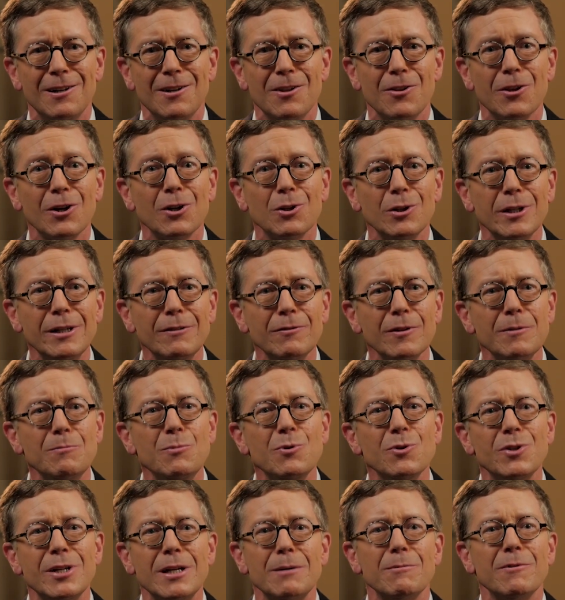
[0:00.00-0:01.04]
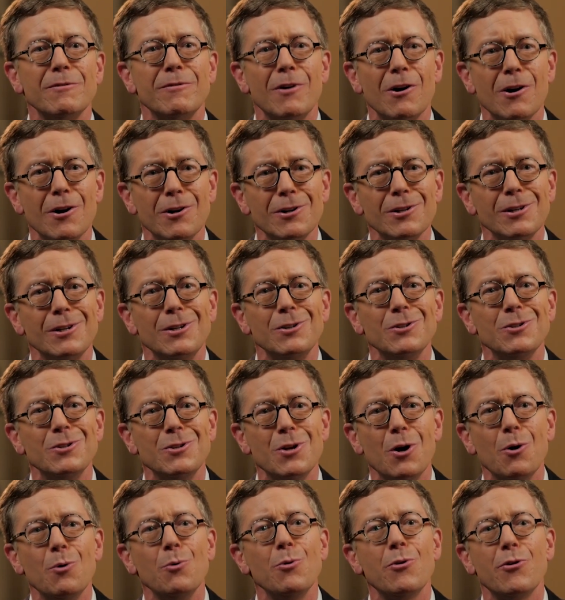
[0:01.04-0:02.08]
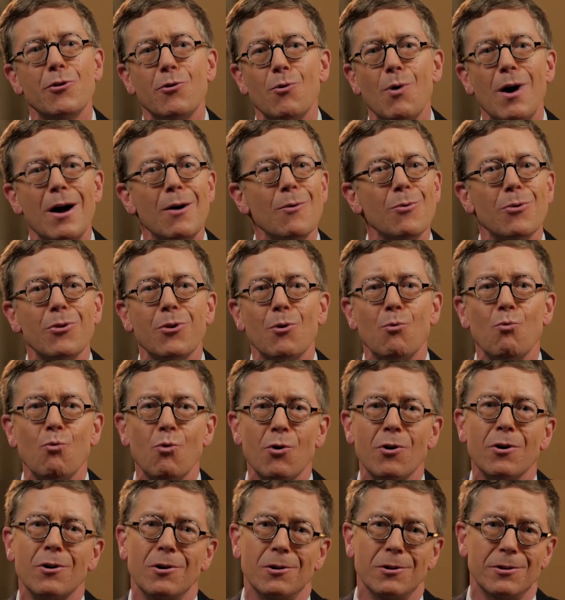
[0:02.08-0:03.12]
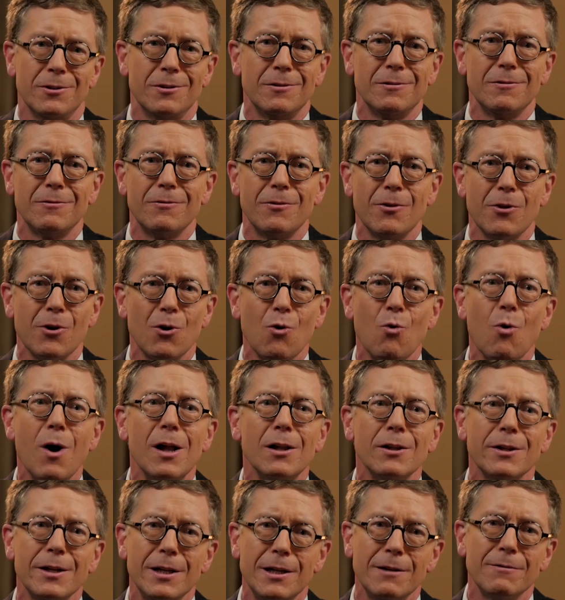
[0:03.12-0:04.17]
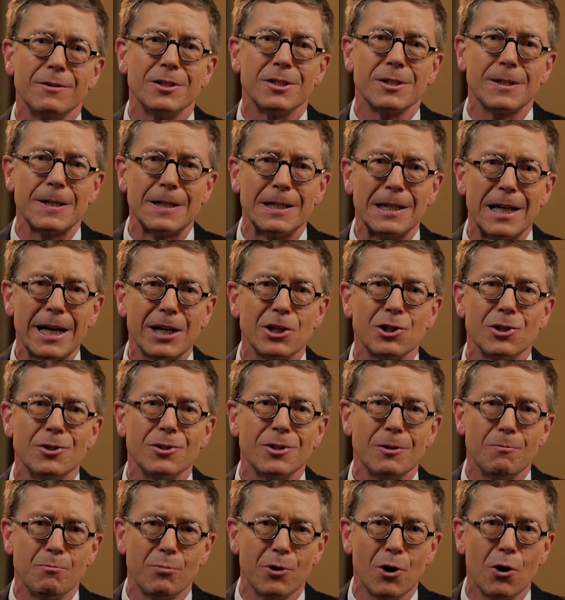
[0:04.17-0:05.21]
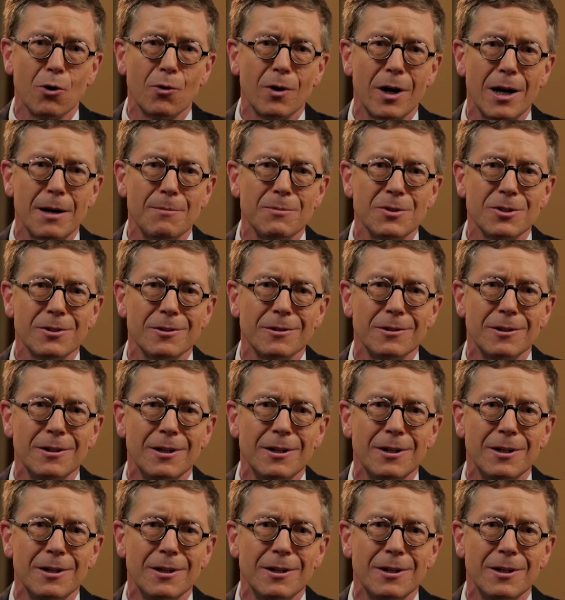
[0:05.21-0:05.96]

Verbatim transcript: The Cleveland Museum of Art is known throughout the world for the quality of its collections and programs,